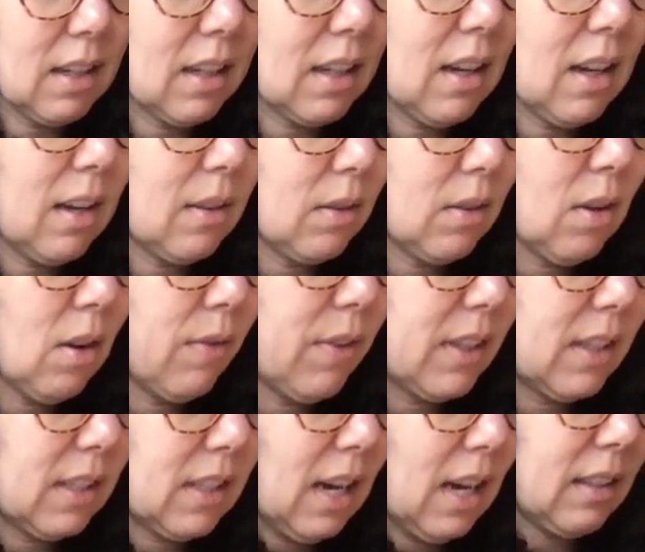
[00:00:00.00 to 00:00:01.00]
I don't know if
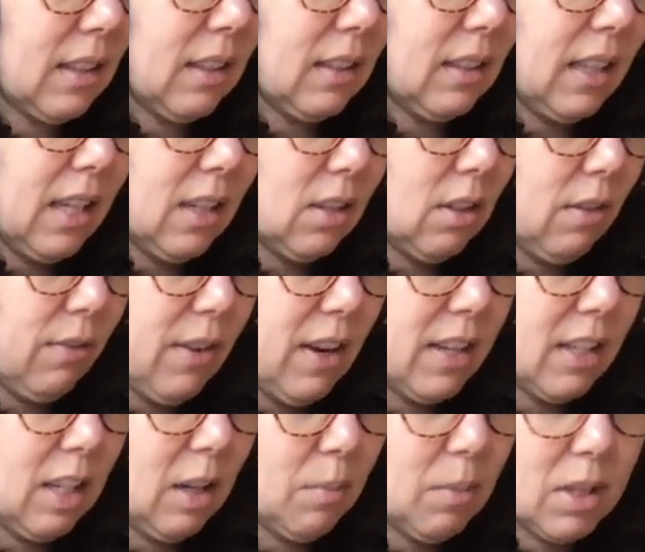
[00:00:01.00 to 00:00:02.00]
it's technically
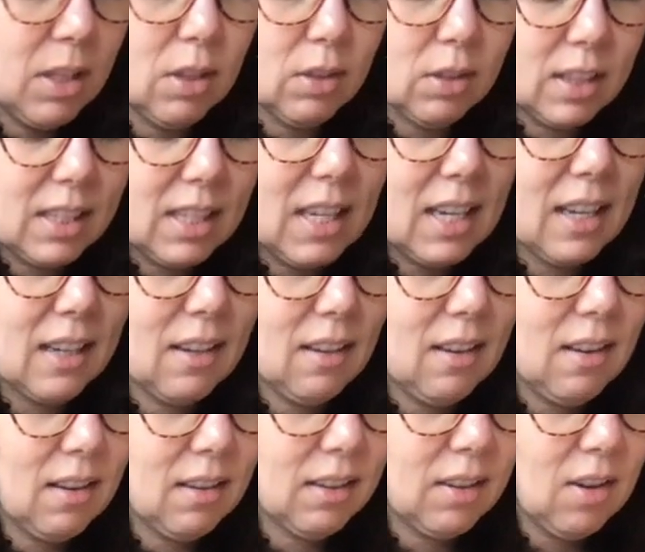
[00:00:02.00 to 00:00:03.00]
interfacing, but you'll see it
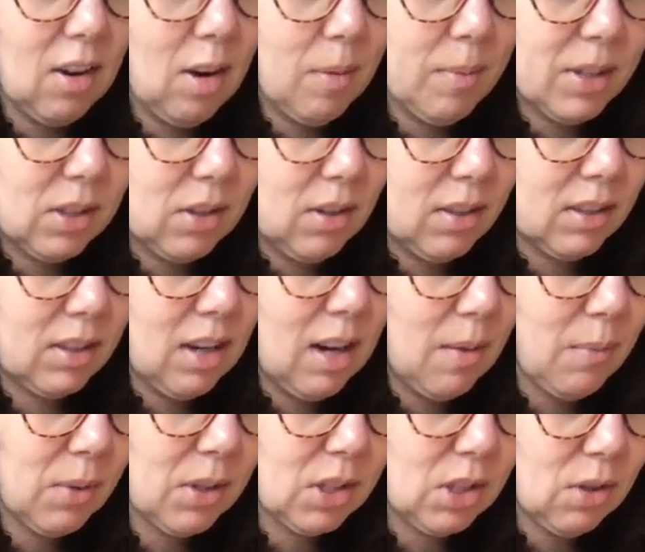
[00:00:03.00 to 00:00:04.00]
on garments all the
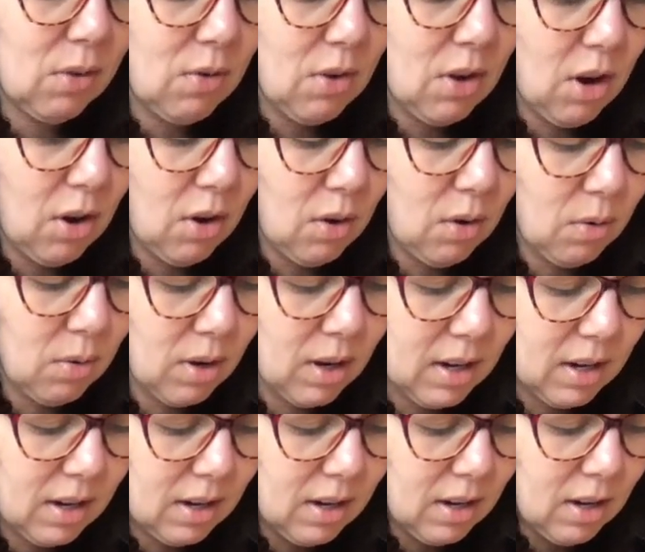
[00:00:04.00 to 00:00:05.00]
time. Once you know,
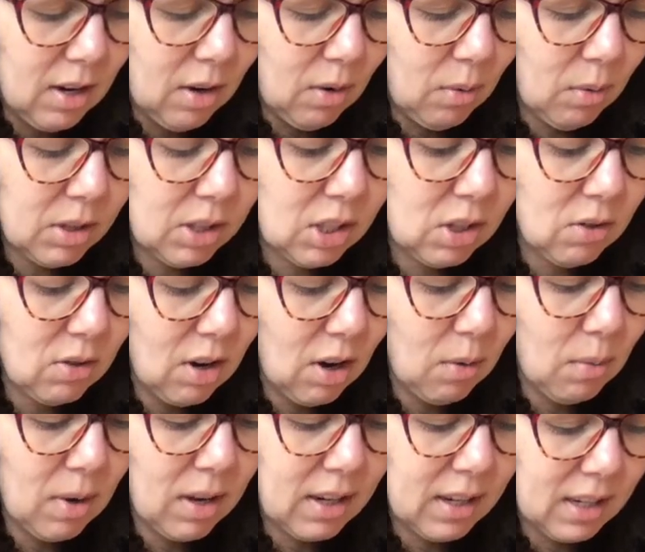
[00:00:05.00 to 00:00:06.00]
once you know
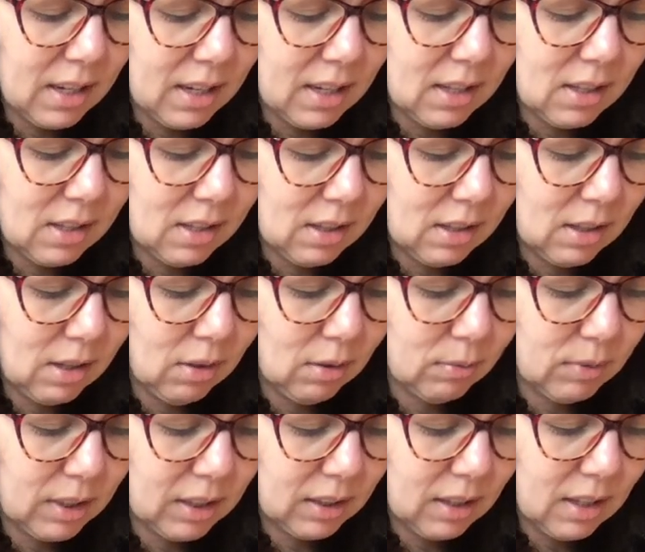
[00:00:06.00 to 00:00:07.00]
what it is, you'll
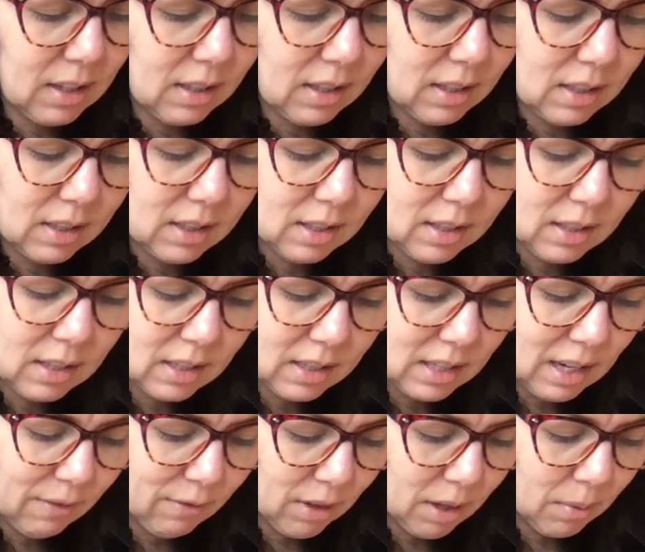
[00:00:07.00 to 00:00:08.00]
realize it's it's
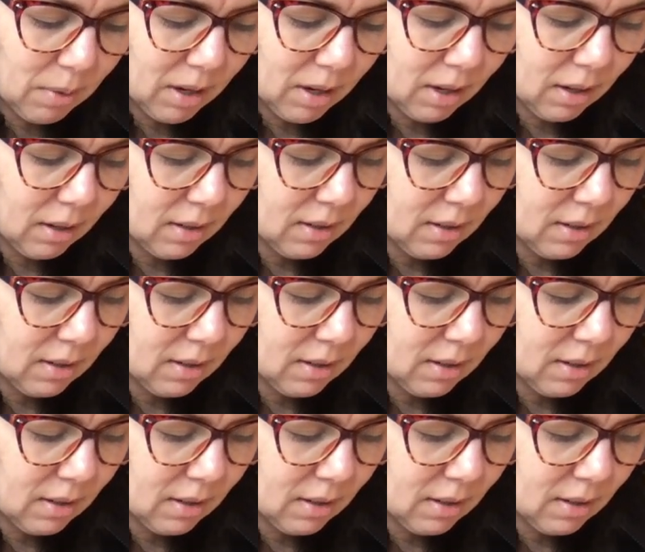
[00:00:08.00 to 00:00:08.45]
everywhere.